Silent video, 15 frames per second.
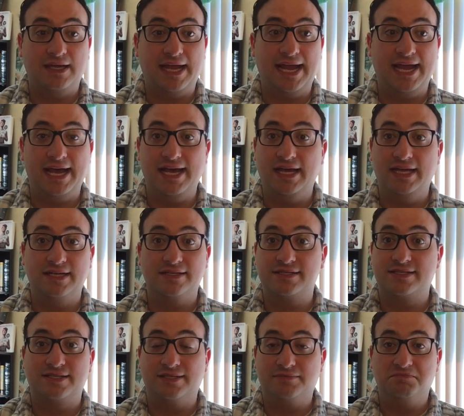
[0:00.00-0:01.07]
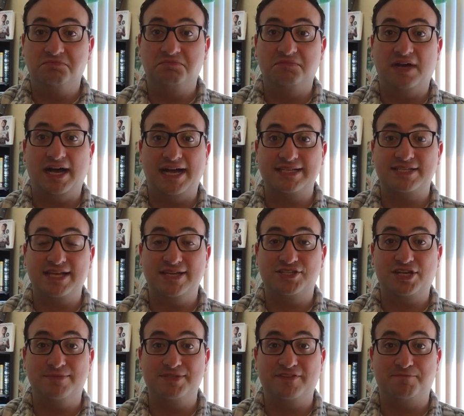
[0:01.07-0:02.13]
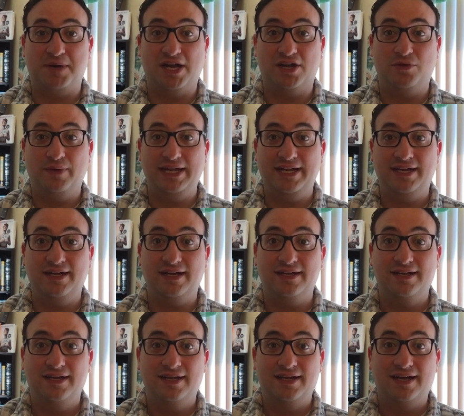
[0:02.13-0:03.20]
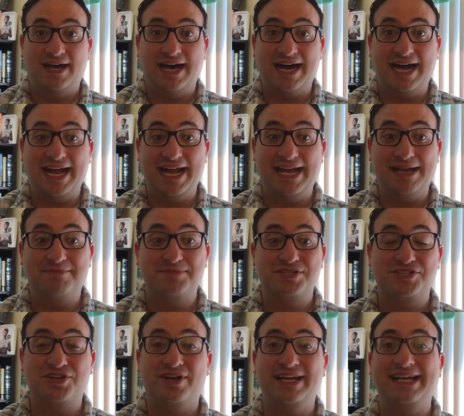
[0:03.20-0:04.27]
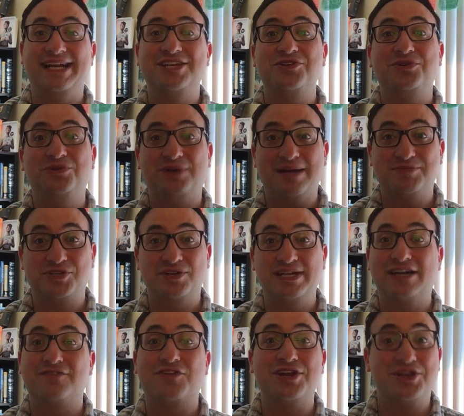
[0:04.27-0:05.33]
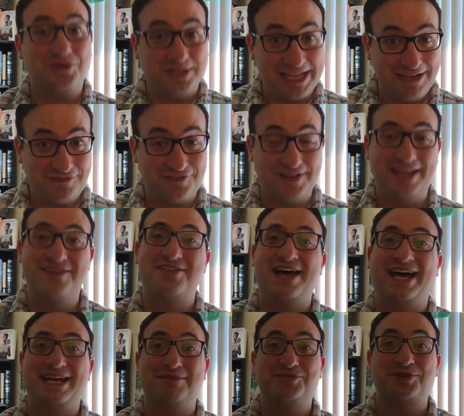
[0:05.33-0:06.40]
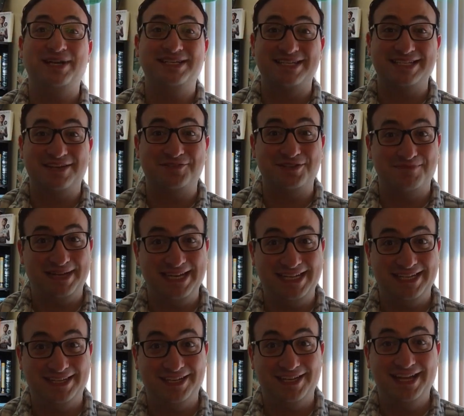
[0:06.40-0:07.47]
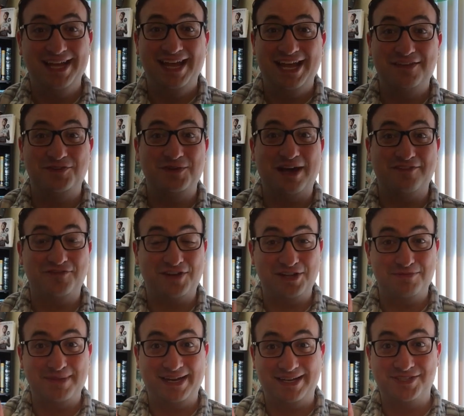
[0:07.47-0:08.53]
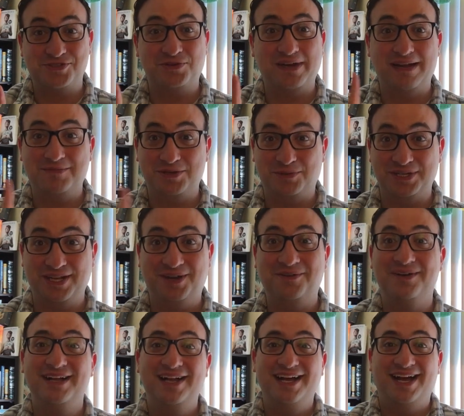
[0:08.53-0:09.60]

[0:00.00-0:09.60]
And as in terms of borrowing, I'm turning over a new leaf in that I'm trying to save some money. If you have followed me on Instagram, you will know.